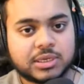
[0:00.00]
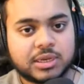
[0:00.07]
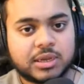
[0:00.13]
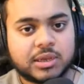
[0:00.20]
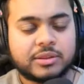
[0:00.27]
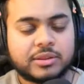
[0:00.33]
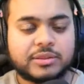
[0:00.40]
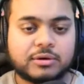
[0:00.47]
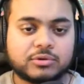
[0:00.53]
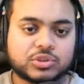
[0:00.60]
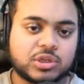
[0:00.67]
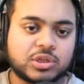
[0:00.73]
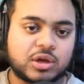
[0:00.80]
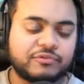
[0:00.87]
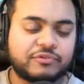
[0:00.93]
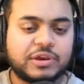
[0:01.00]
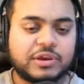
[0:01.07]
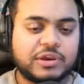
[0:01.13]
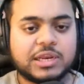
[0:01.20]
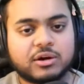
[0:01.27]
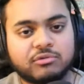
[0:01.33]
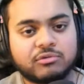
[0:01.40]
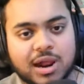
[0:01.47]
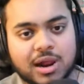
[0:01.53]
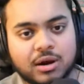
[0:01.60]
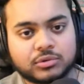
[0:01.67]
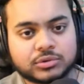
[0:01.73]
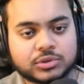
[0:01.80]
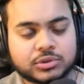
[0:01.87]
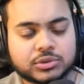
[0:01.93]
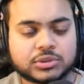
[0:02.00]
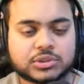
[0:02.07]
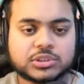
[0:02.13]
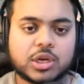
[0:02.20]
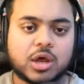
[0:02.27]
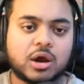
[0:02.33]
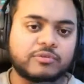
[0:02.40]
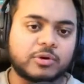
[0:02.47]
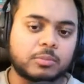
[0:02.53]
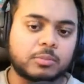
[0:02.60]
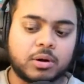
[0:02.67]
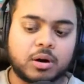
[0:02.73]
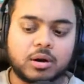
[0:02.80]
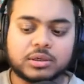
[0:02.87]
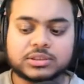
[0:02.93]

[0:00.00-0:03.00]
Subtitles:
they'll start feeling around Slavia Prague,